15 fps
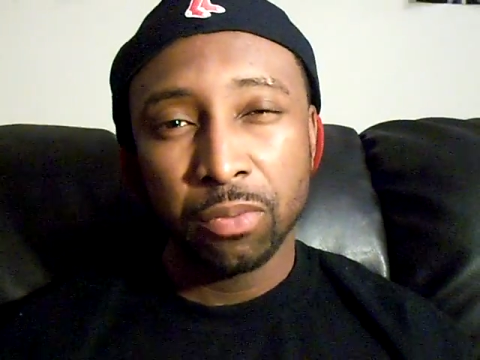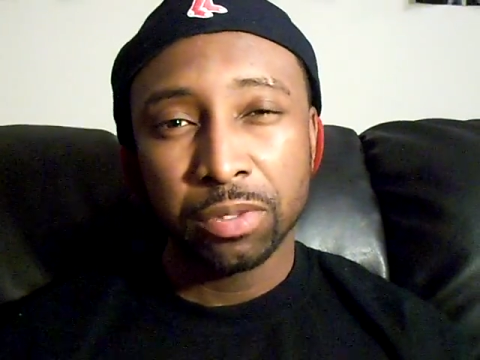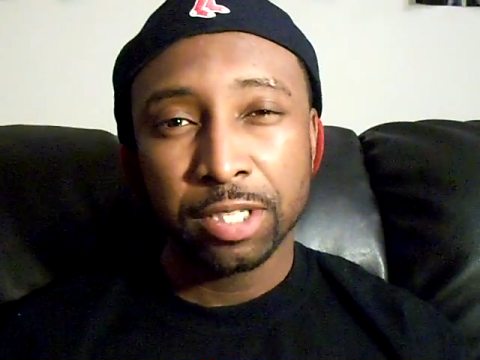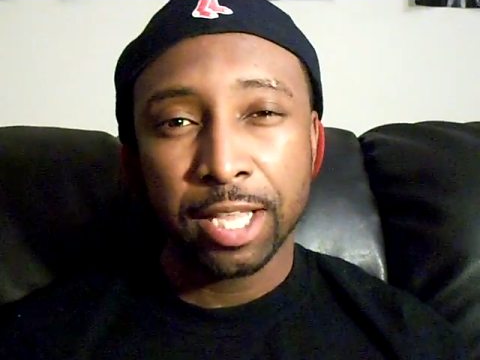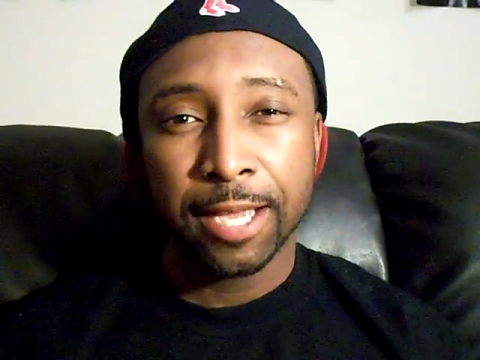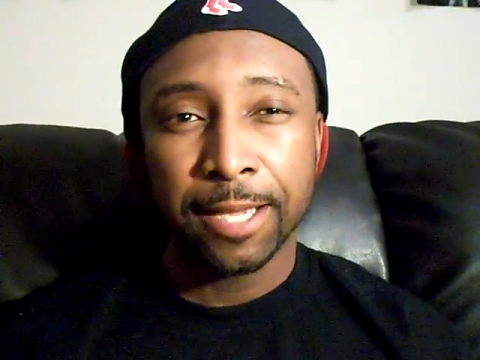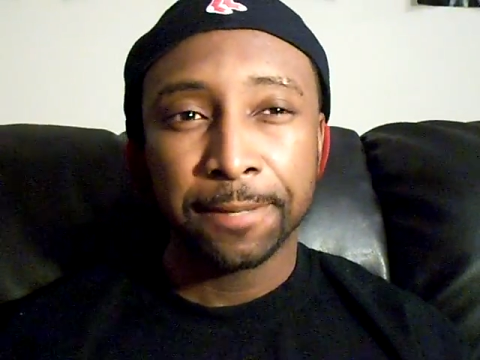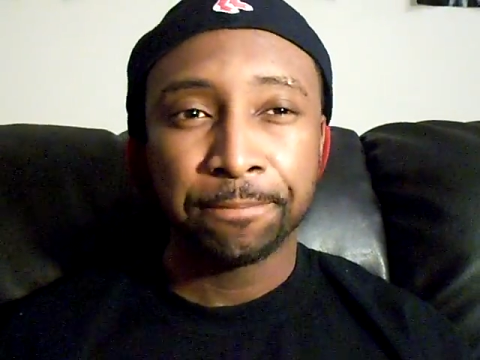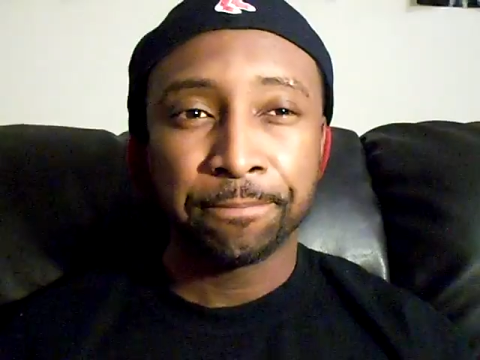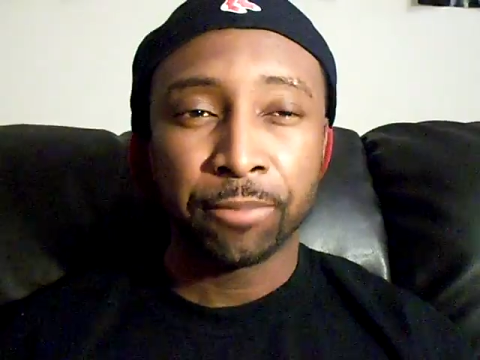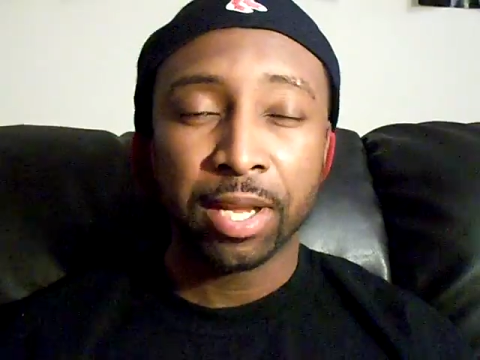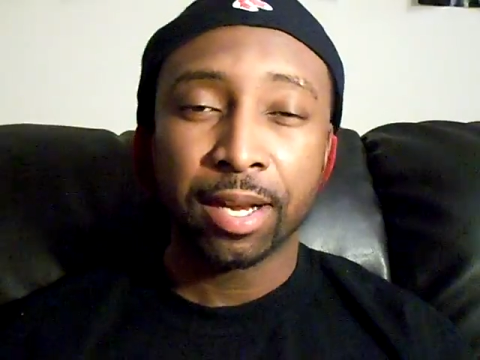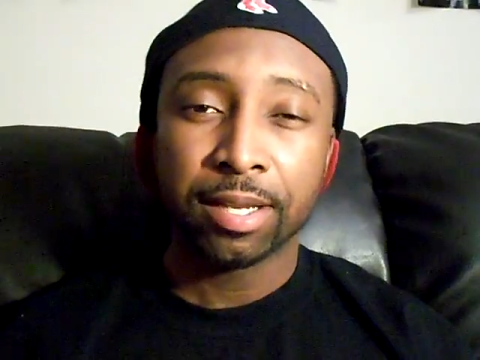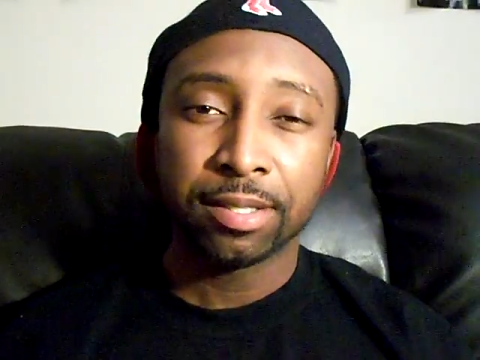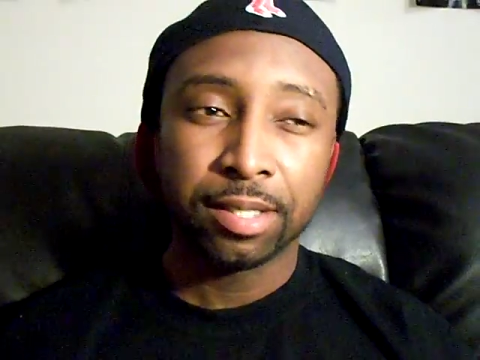he was like
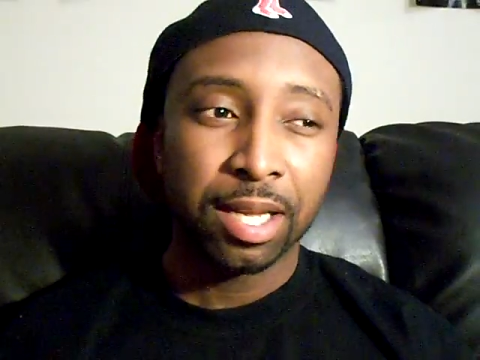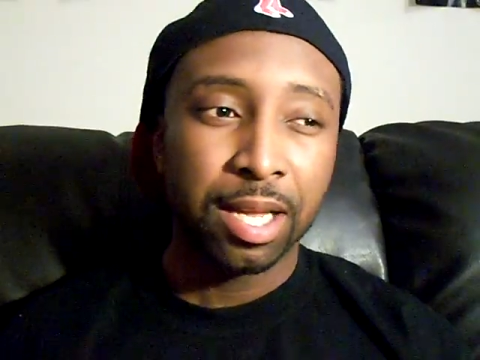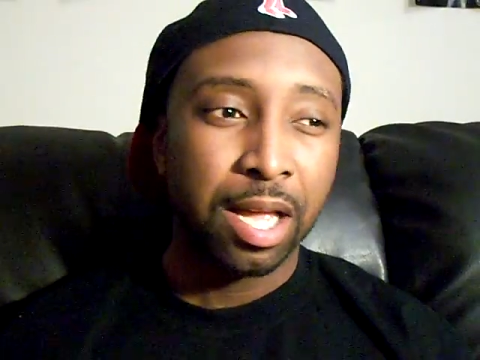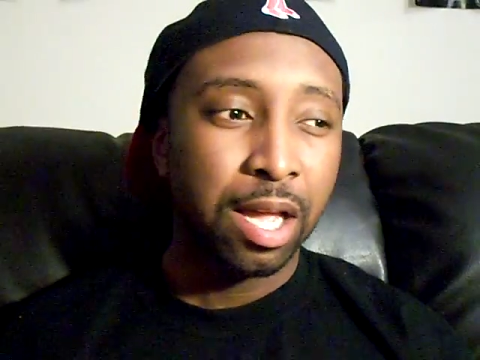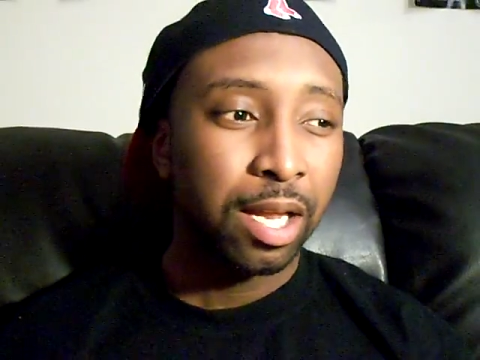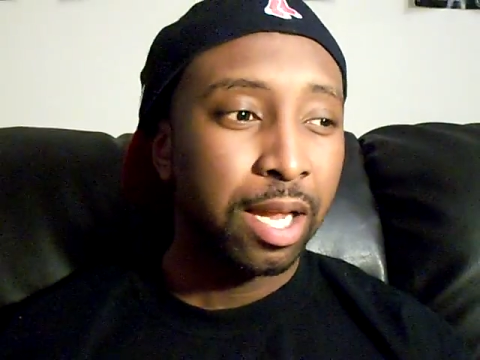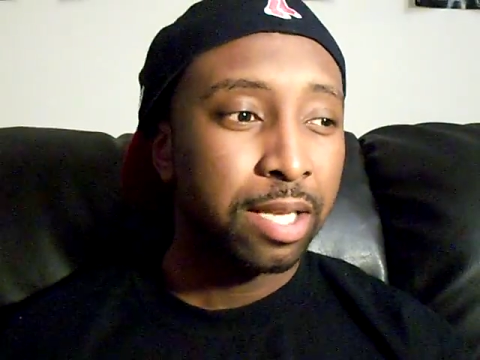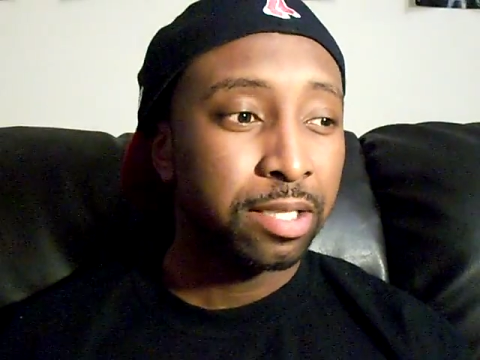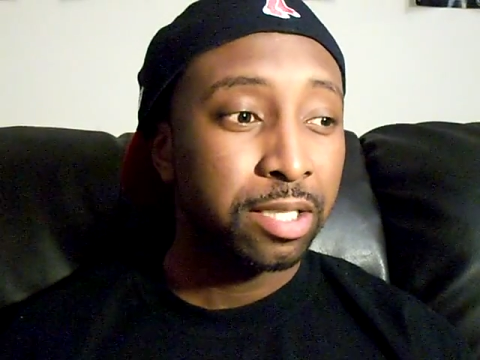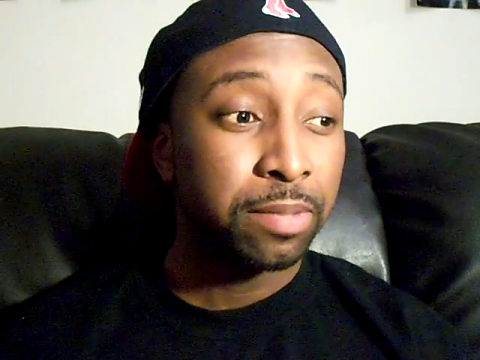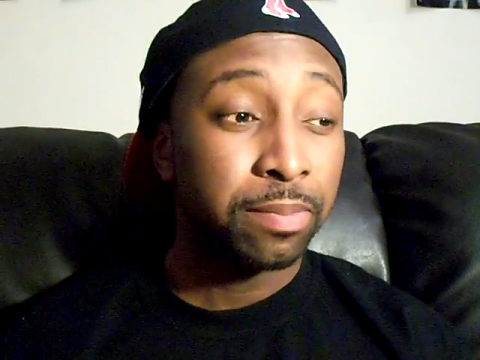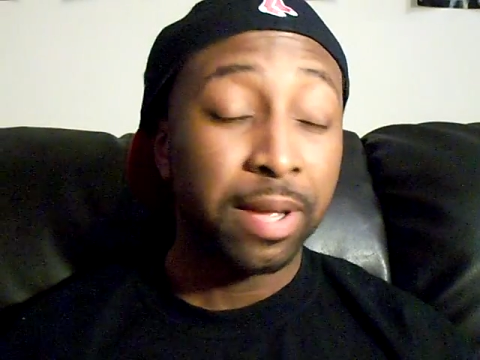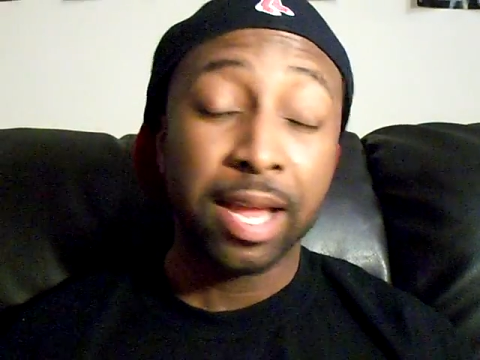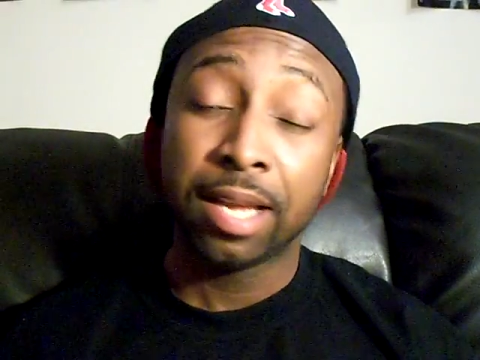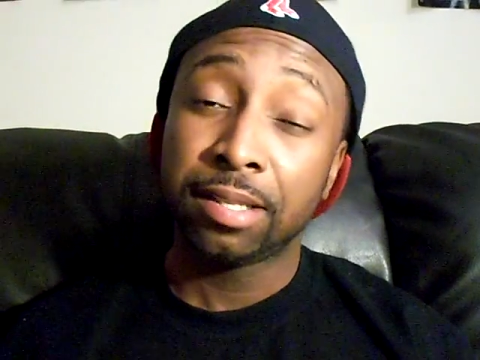I said, I got
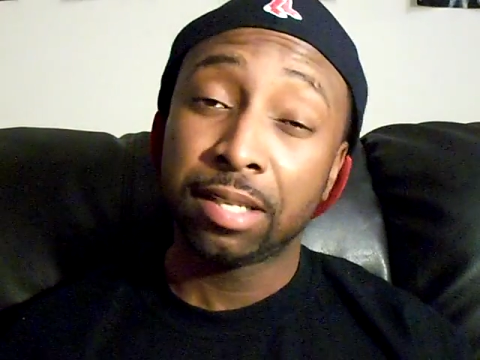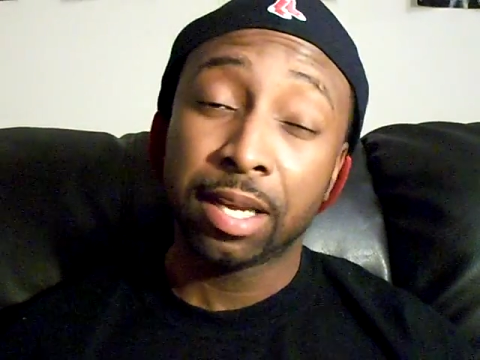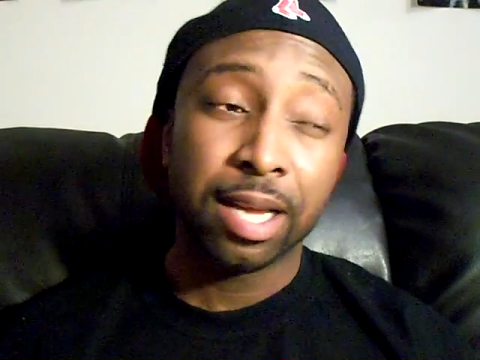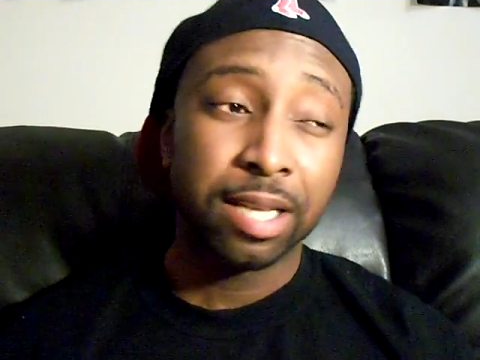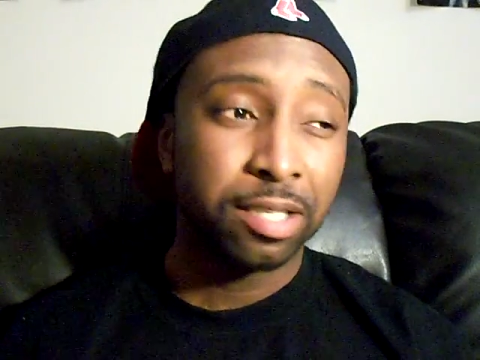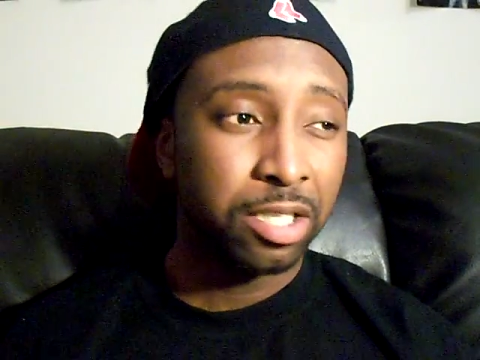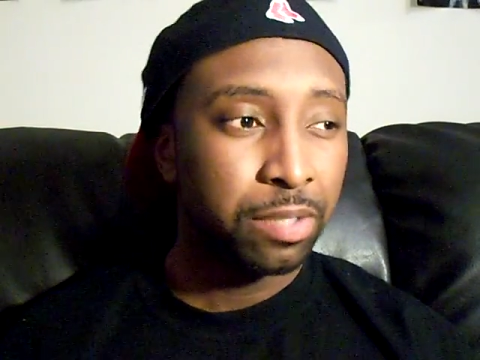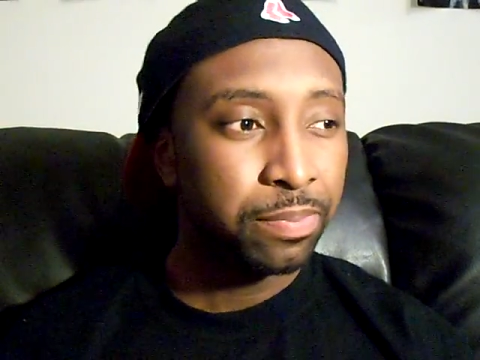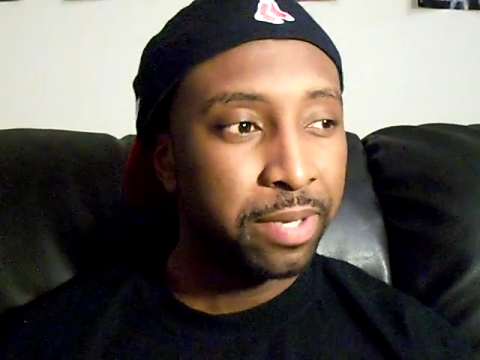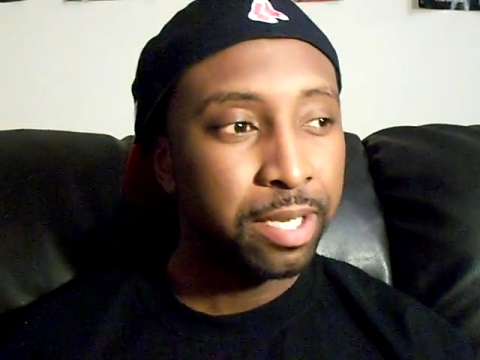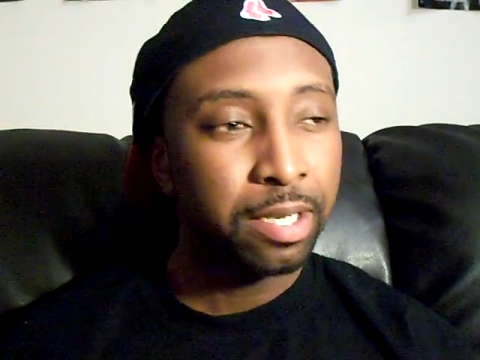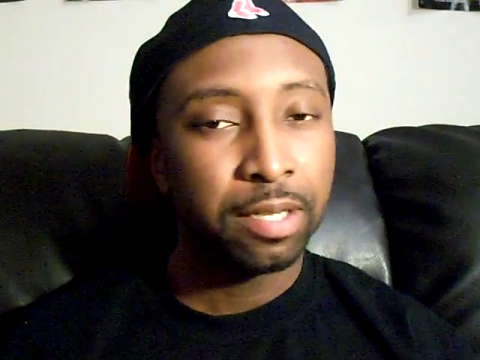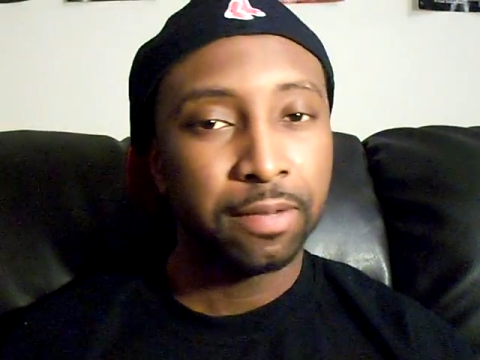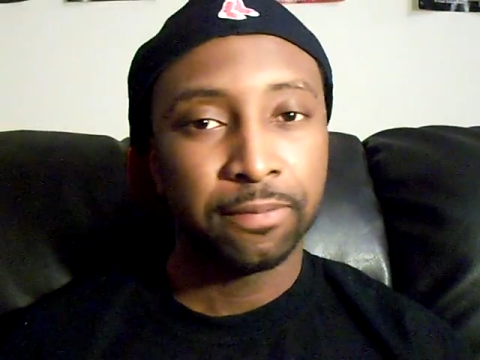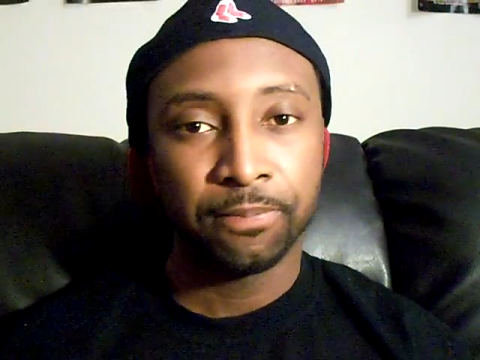
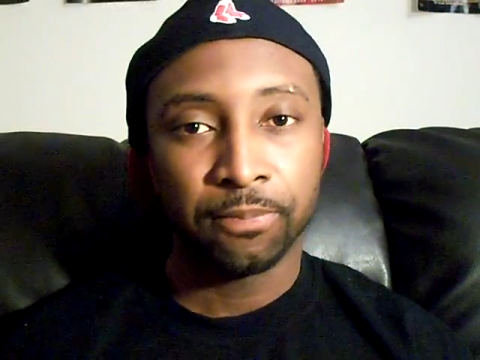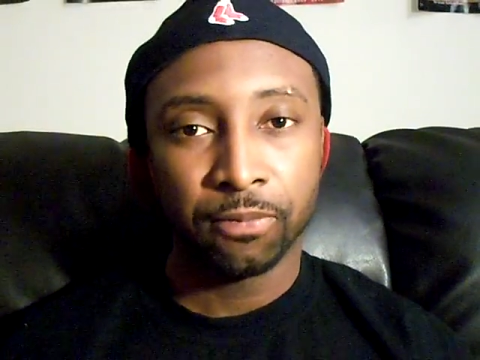suspended